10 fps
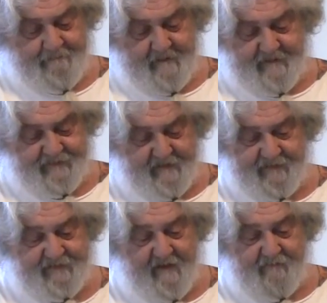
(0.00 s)
This says
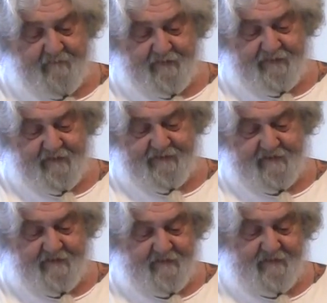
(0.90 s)
7%
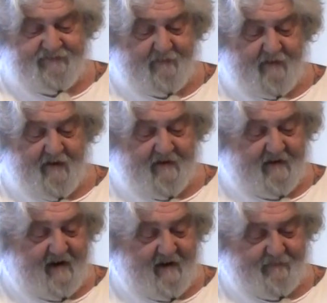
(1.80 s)
Skadoosh
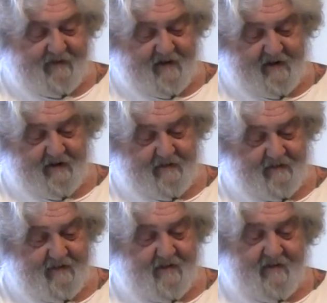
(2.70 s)
American IPA.
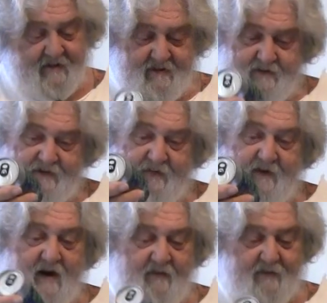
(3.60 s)

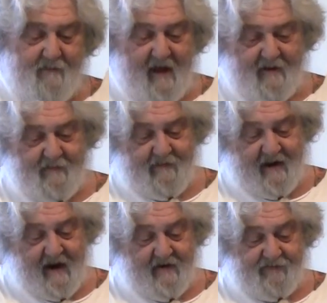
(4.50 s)
Nothing on the bottom of the
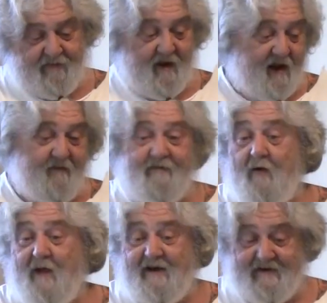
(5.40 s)
can, so I have
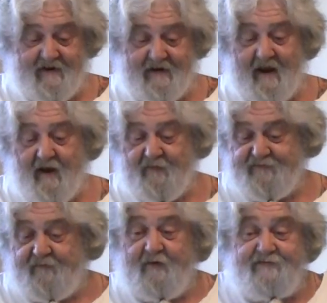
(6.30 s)
no idea, guys, which
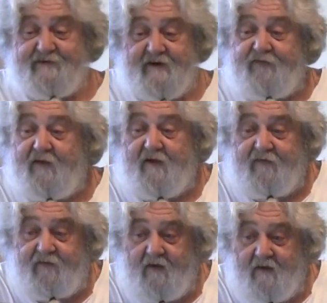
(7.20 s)
version this
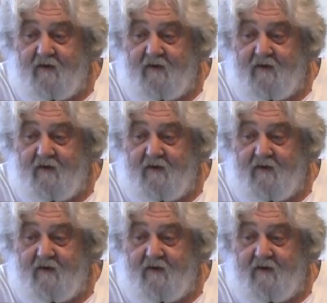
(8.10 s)
is.